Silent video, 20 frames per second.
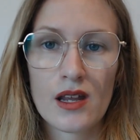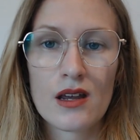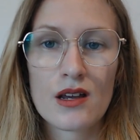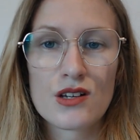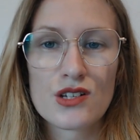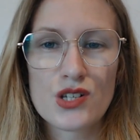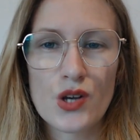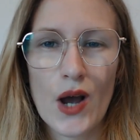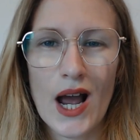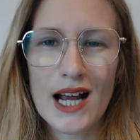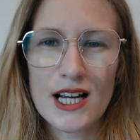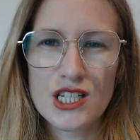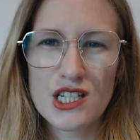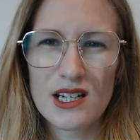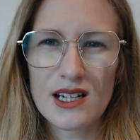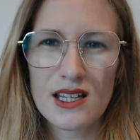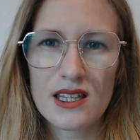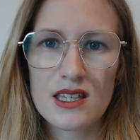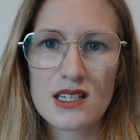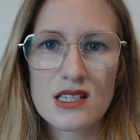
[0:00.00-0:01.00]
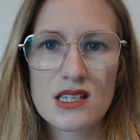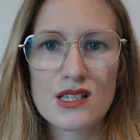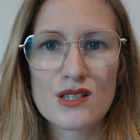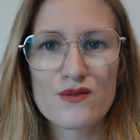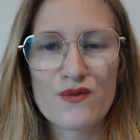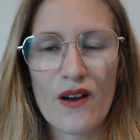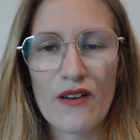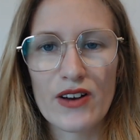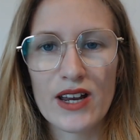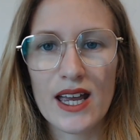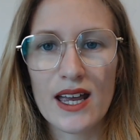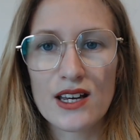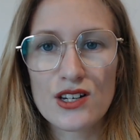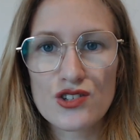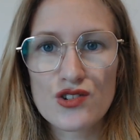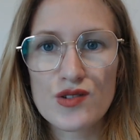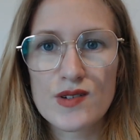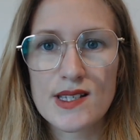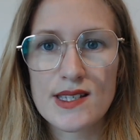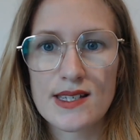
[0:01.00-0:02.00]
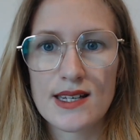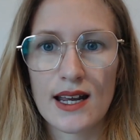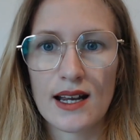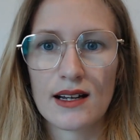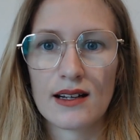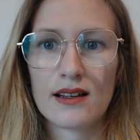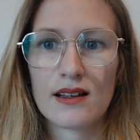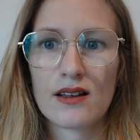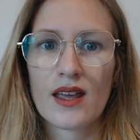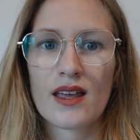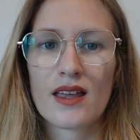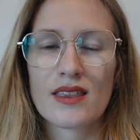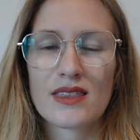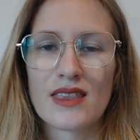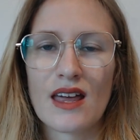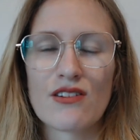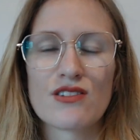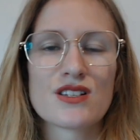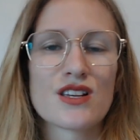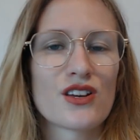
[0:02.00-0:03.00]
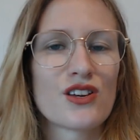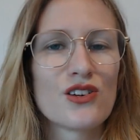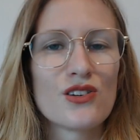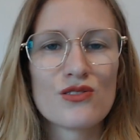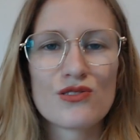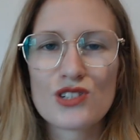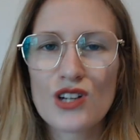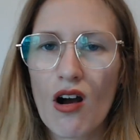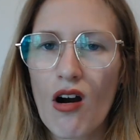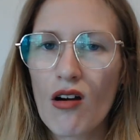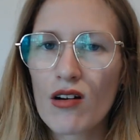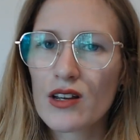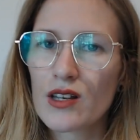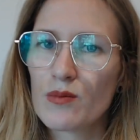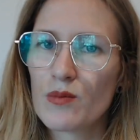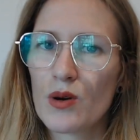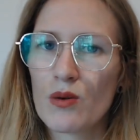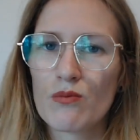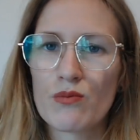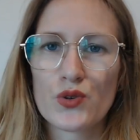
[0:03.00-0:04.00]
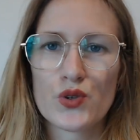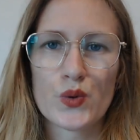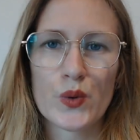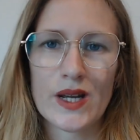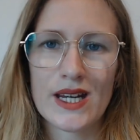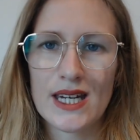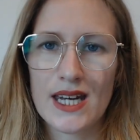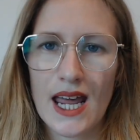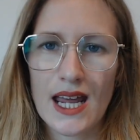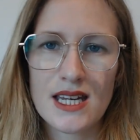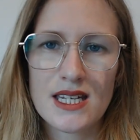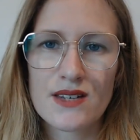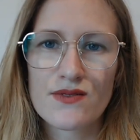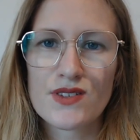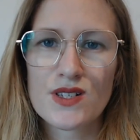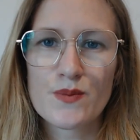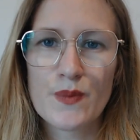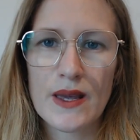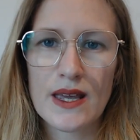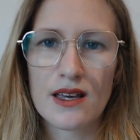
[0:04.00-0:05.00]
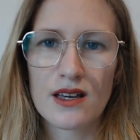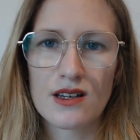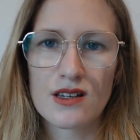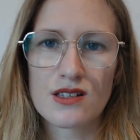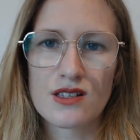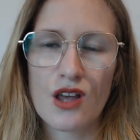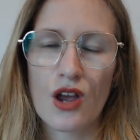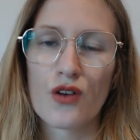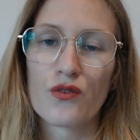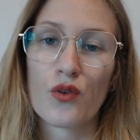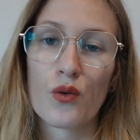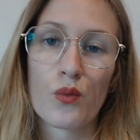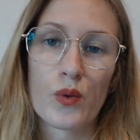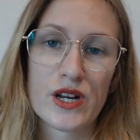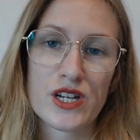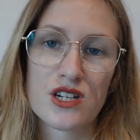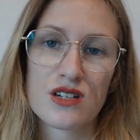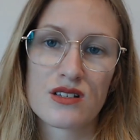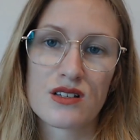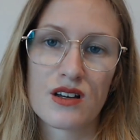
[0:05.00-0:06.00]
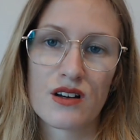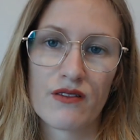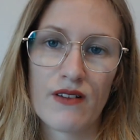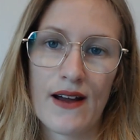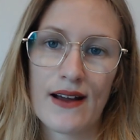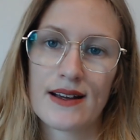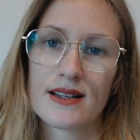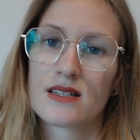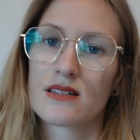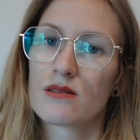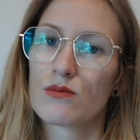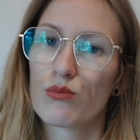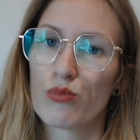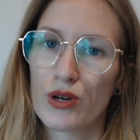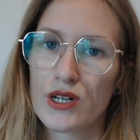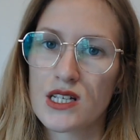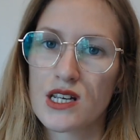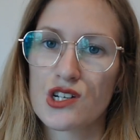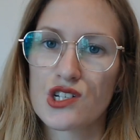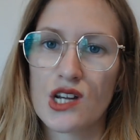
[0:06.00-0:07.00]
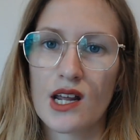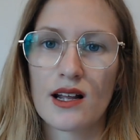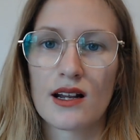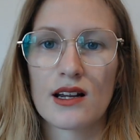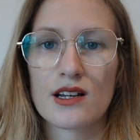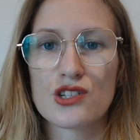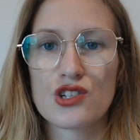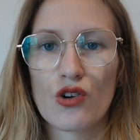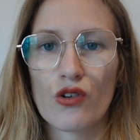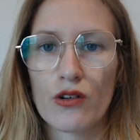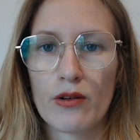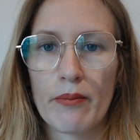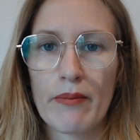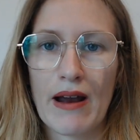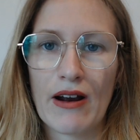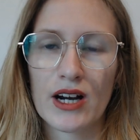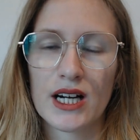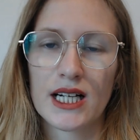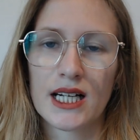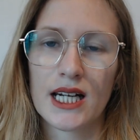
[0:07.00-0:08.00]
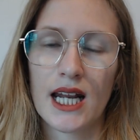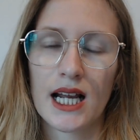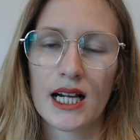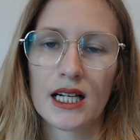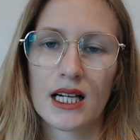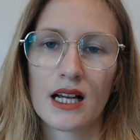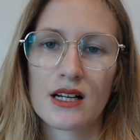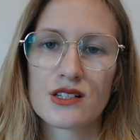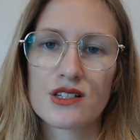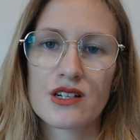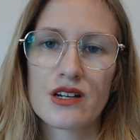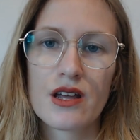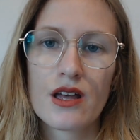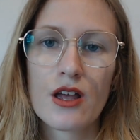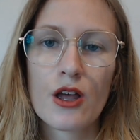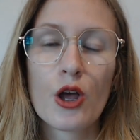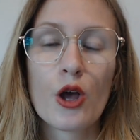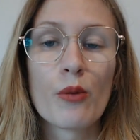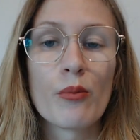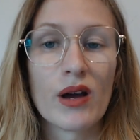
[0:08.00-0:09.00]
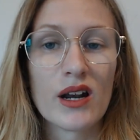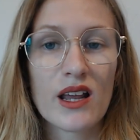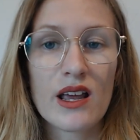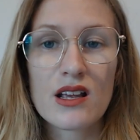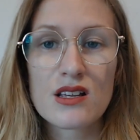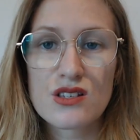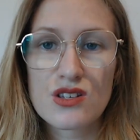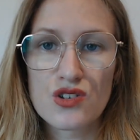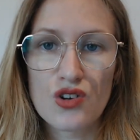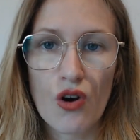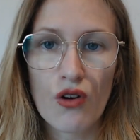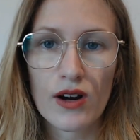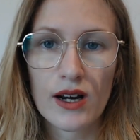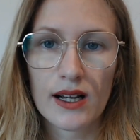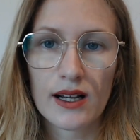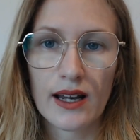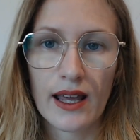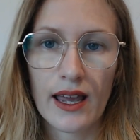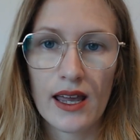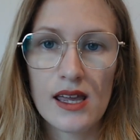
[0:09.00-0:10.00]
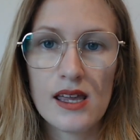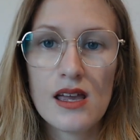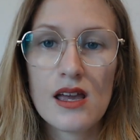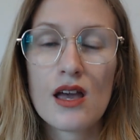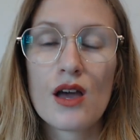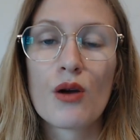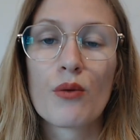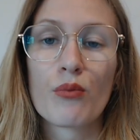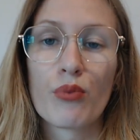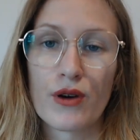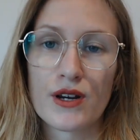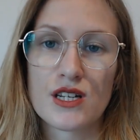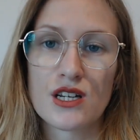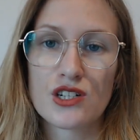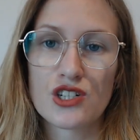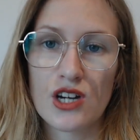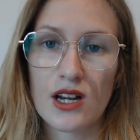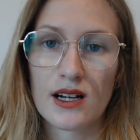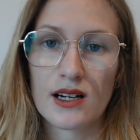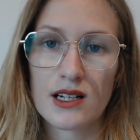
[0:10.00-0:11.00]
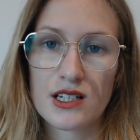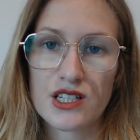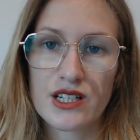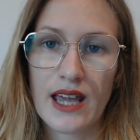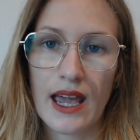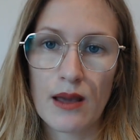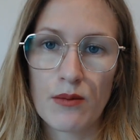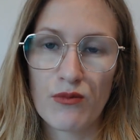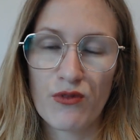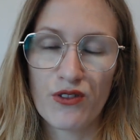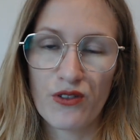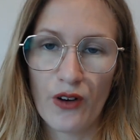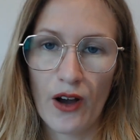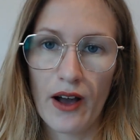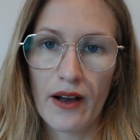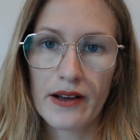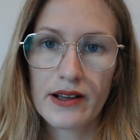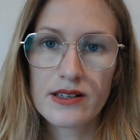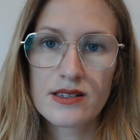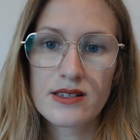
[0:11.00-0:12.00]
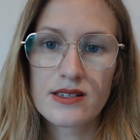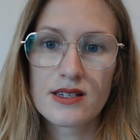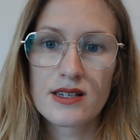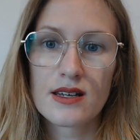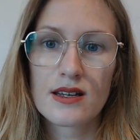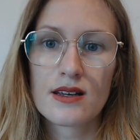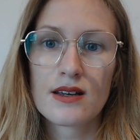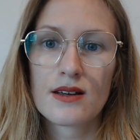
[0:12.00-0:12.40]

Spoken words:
So actually this is very interesting. There is a huge argument between native speakers over which is correct, British English or American English. But historically, British English came first.